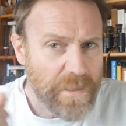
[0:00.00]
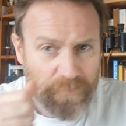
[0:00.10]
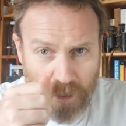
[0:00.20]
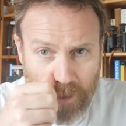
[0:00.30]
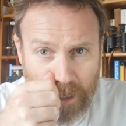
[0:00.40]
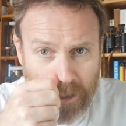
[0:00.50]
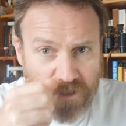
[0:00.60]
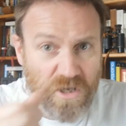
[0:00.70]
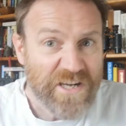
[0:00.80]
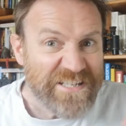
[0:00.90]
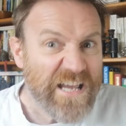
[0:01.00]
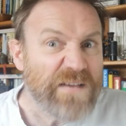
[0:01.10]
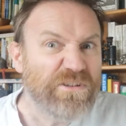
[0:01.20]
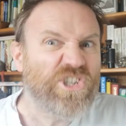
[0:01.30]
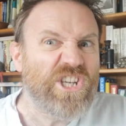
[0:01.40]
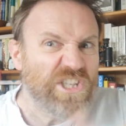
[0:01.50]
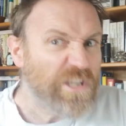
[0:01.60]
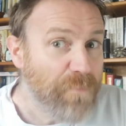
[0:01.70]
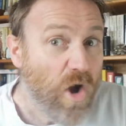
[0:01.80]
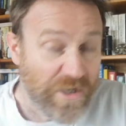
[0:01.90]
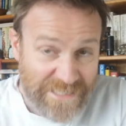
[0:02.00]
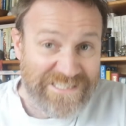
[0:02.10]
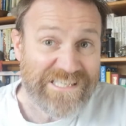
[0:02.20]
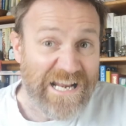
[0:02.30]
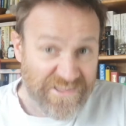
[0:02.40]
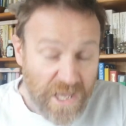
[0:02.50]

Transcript: you because I can take my cheese to market and sell it.